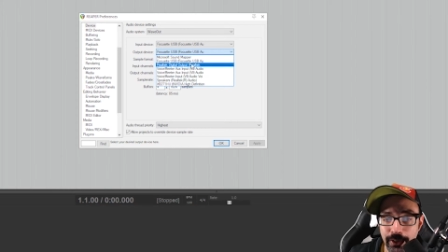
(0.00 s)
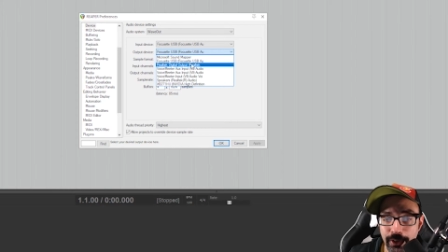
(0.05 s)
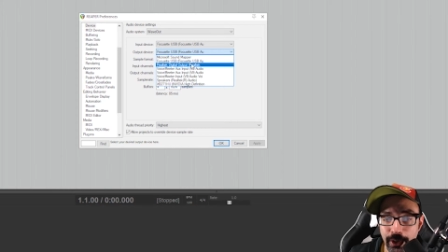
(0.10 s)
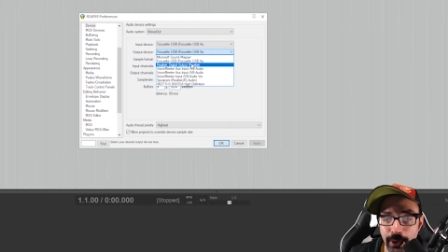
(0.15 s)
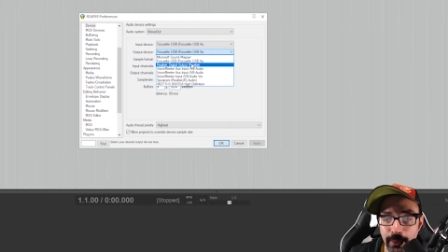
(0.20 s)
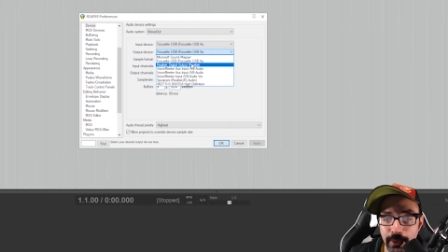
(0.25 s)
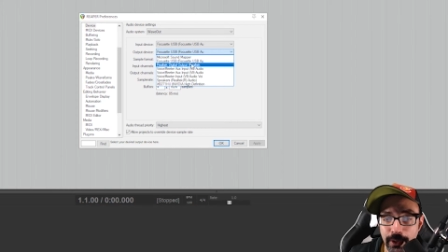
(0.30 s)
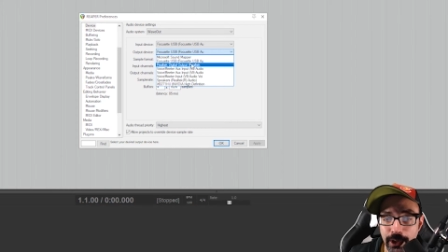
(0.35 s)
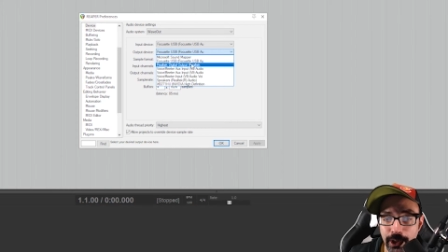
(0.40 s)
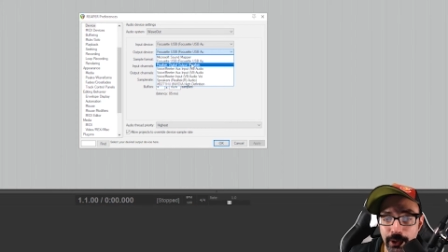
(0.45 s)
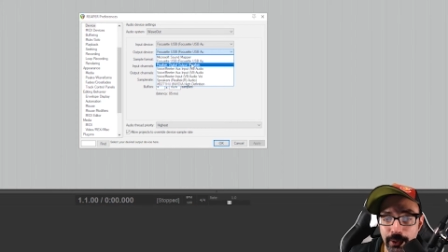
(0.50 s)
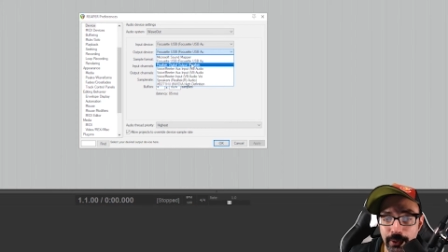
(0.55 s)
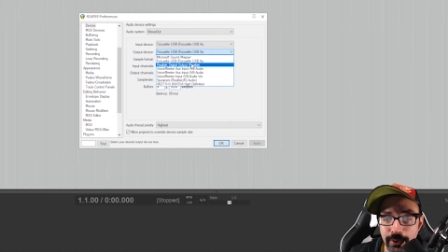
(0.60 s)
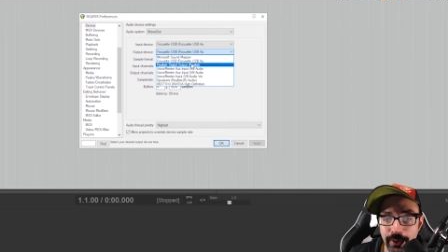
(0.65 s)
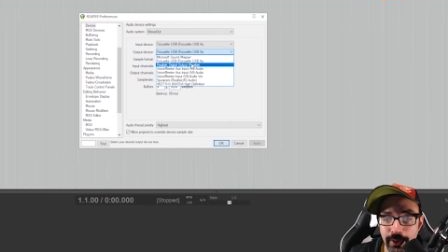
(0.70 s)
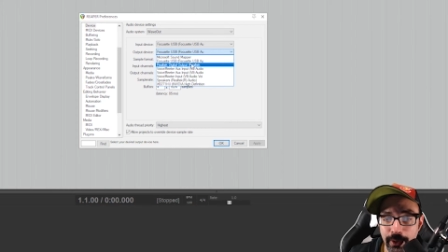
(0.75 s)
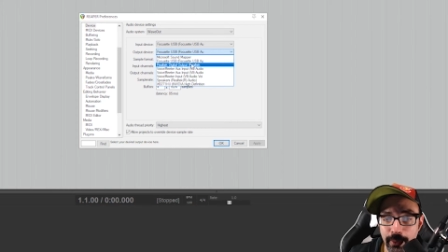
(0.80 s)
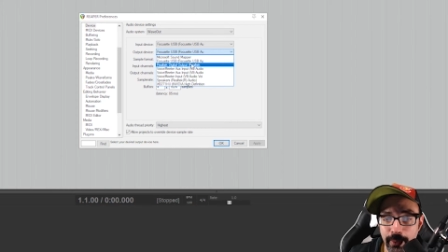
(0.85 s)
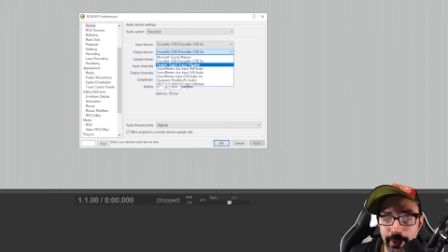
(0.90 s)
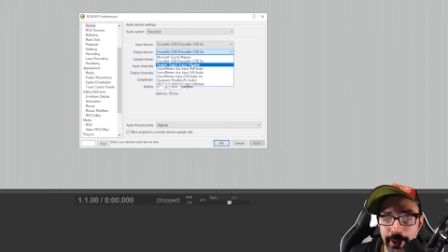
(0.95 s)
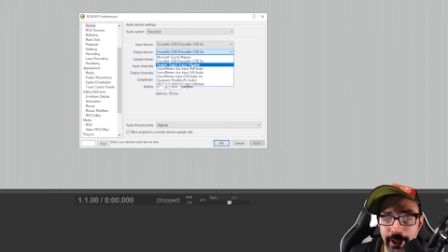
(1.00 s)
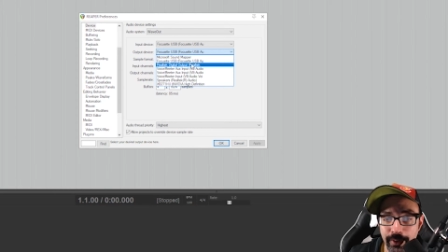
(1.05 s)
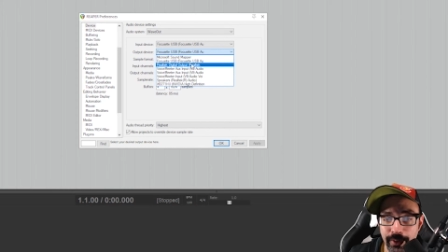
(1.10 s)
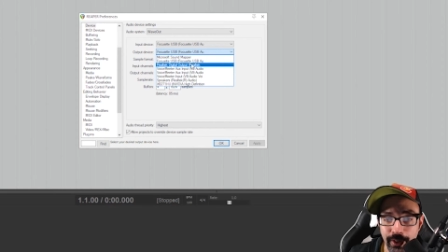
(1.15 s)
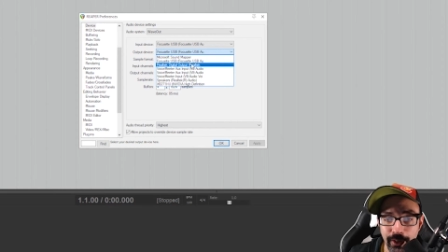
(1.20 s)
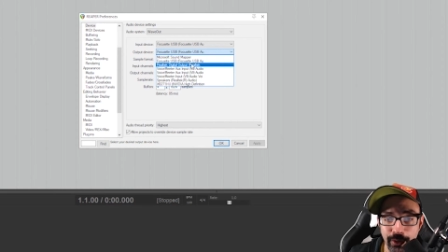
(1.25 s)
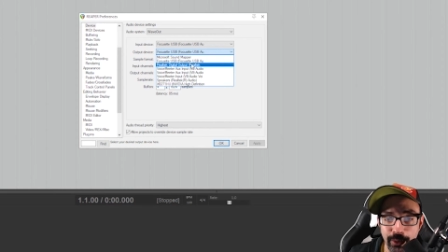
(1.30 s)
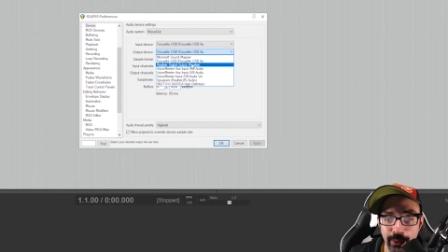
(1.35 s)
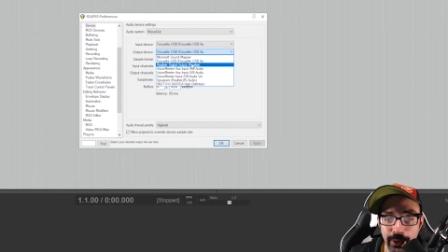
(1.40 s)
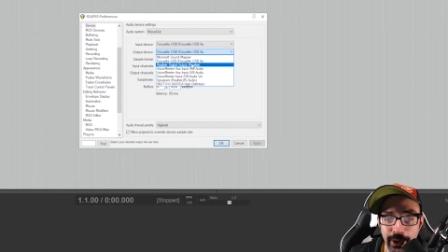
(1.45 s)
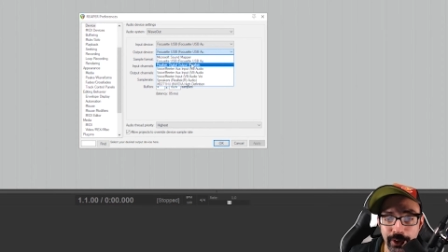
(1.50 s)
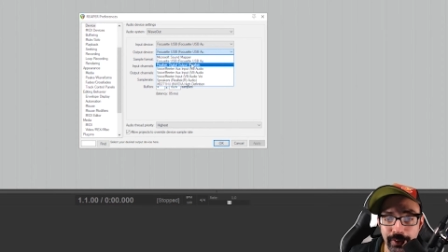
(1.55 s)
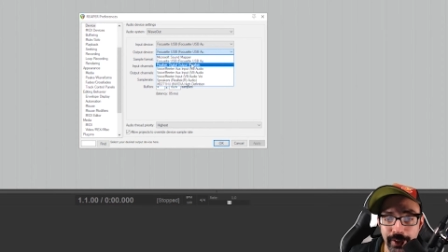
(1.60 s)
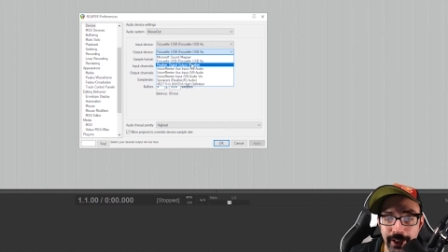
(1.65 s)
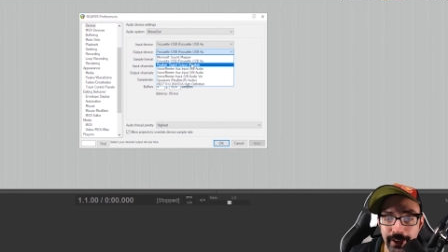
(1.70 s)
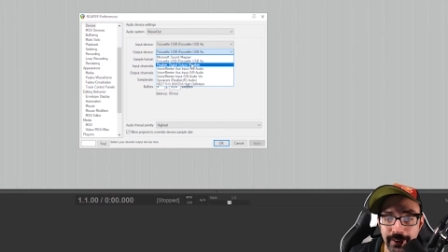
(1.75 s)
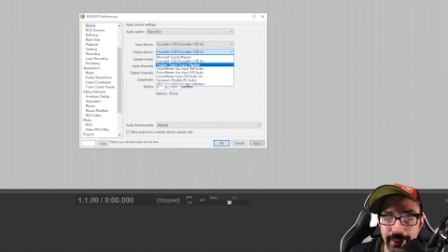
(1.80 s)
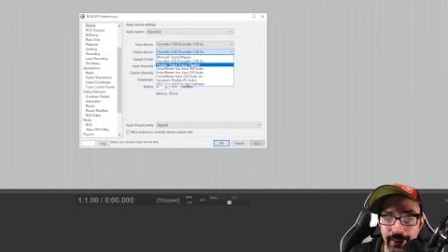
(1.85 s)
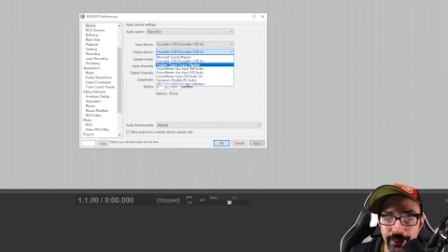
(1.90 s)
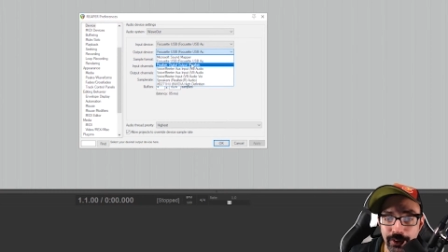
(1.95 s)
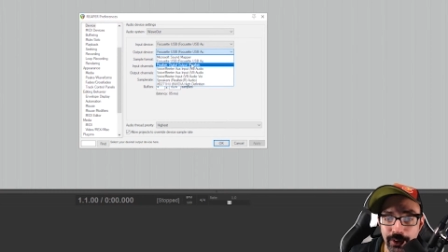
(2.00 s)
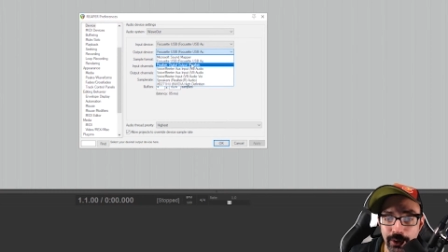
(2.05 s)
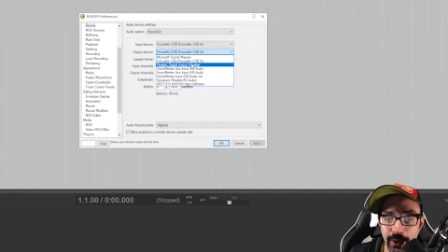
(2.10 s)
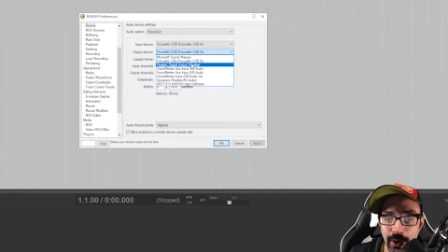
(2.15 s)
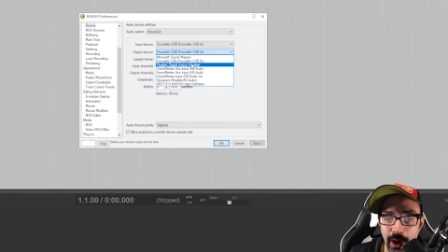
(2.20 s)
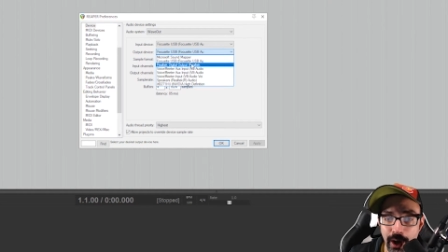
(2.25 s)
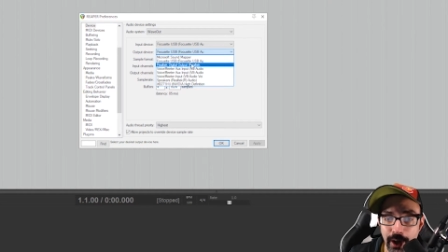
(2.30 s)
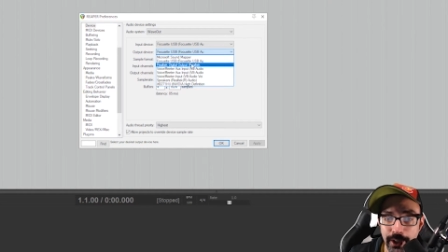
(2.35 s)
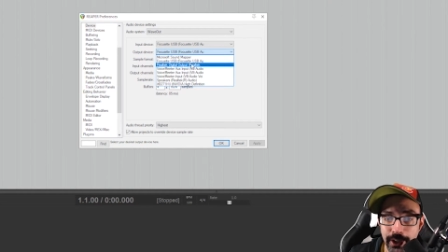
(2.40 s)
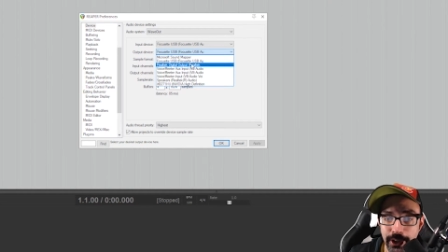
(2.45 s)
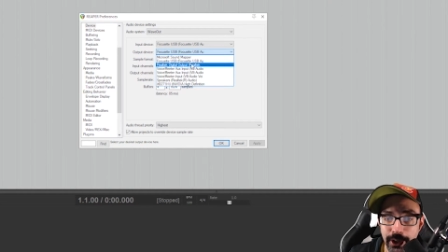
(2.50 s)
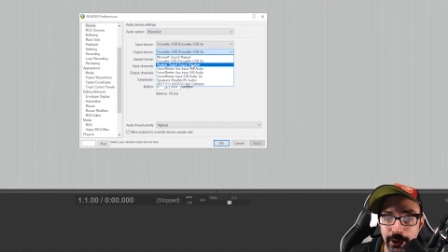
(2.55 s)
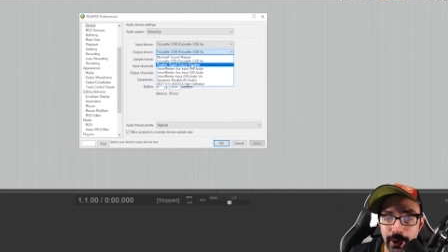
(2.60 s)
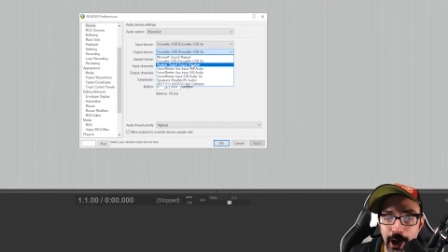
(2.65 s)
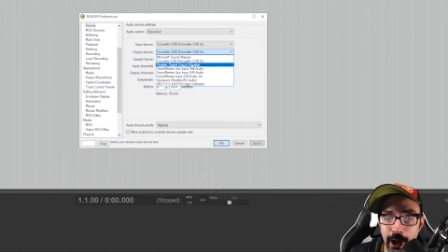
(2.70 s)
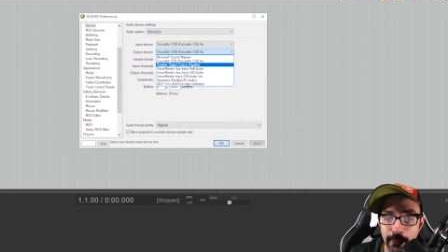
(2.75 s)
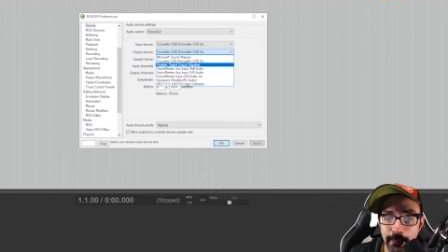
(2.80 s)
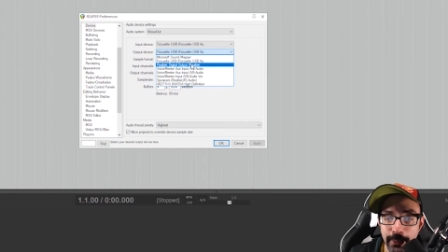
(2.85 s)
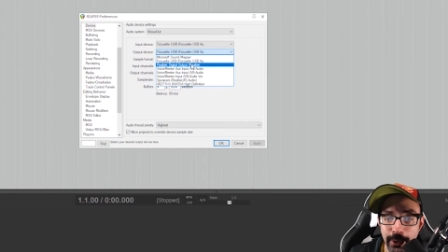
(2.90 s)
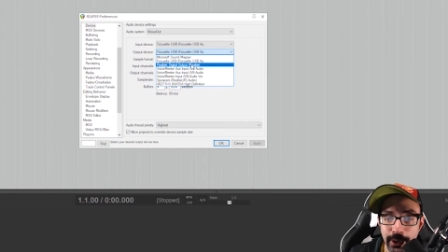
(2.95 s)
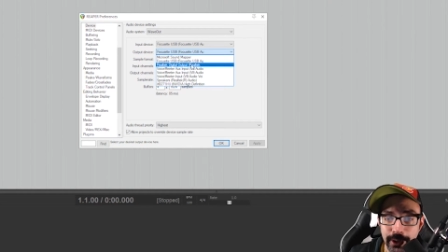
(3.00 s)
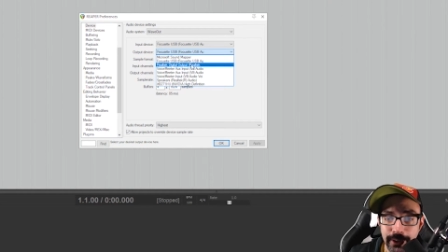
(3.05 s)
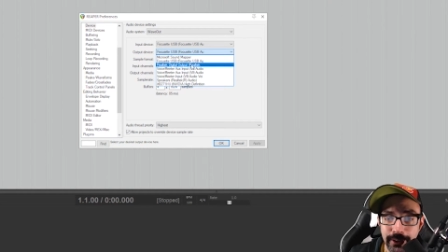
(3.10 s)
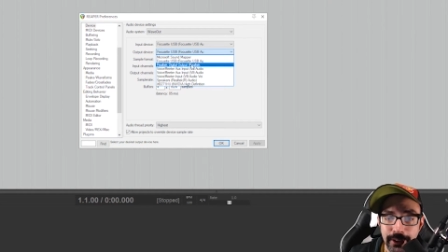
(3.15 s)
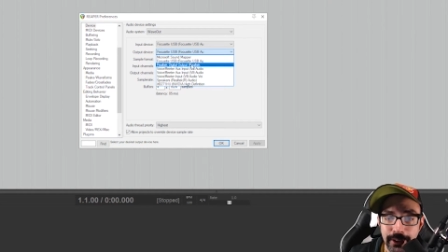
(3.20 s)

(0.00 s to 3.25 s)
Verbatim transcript: Don't go to the one that says Realtek digital audio output.